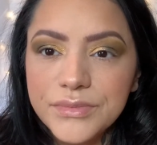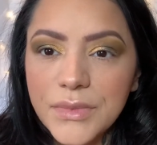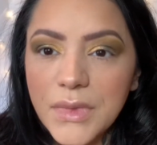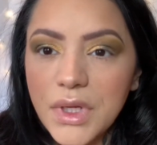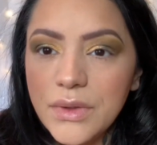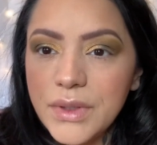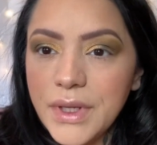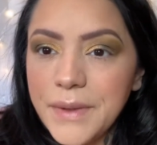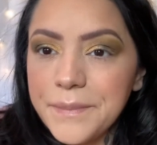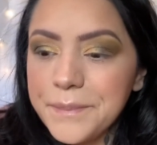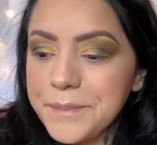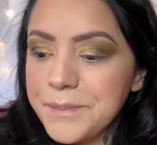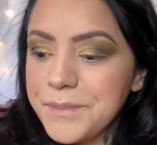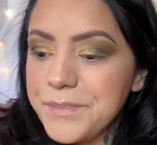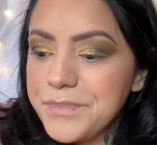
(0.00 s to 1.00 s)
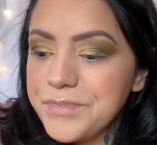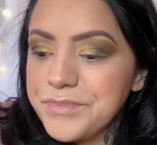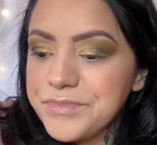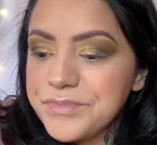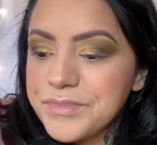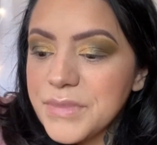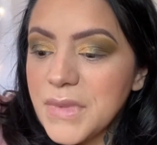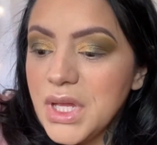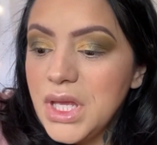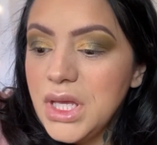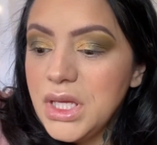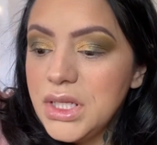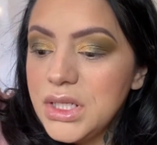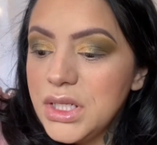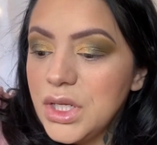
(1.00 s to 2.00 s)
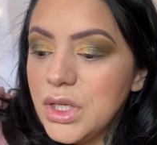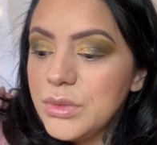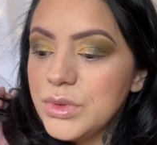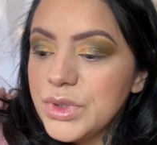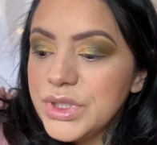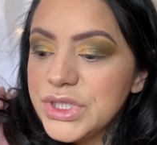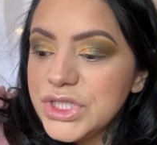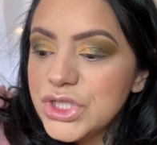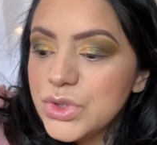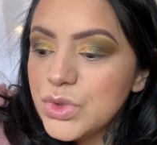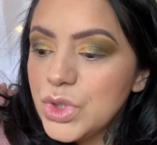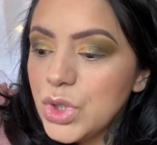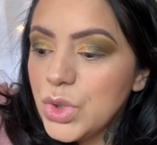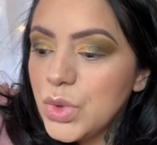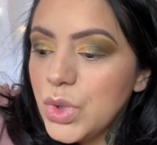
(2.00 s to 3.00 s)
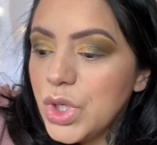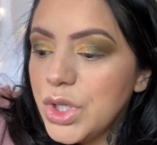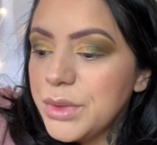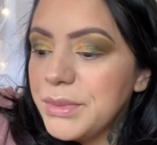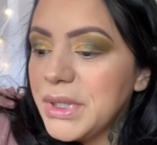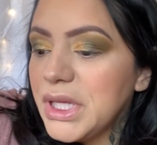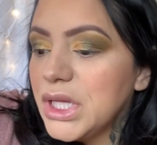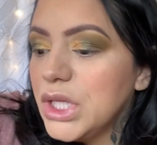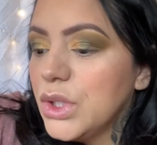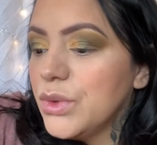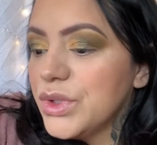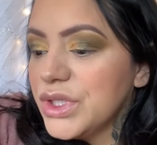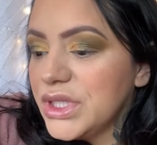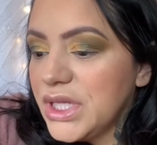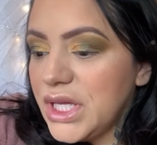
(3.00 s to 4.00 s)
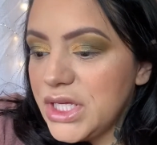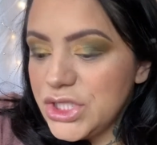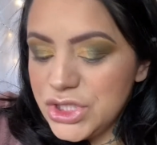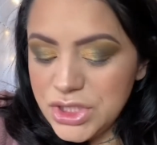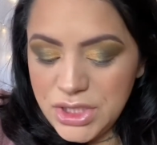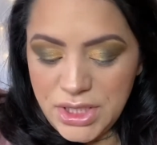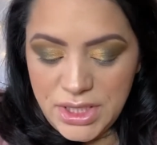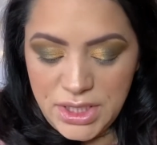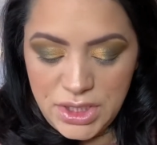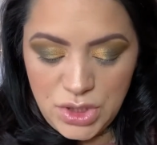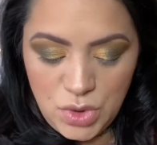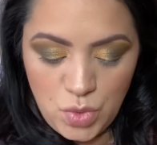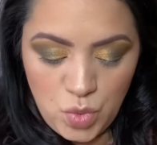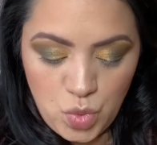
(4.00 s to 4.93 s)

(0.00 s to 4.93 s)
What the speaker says: Okay, now I'm going to go on my lower lash line